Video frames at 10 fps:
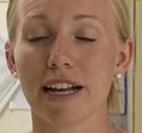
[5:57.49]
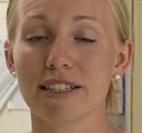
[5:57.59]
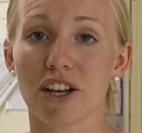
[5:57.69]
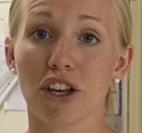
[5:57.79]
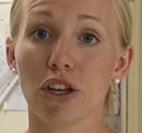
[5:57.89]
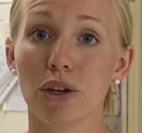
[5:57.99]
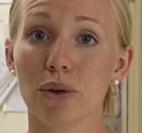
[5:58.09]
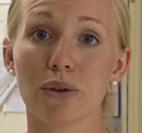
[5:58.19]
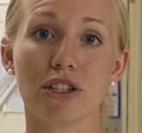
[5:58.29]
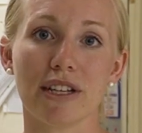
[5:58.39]
It's a
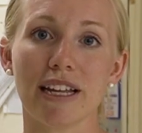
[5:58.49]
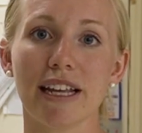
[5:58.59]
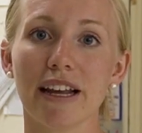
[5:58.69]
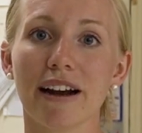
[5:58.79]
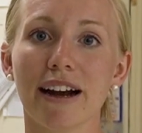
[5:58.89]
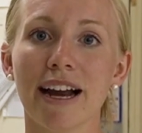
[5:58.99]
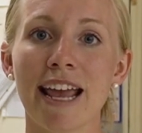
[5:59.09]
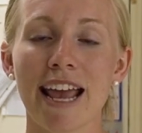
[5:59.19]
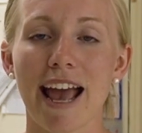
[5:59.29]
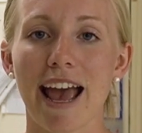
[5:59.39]
huge need here,
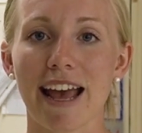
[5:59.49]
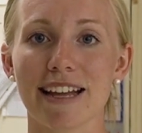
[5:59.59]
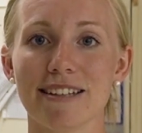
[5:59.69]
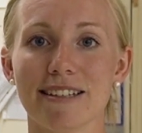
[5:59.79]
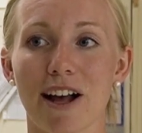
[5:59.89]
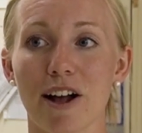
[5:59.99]
and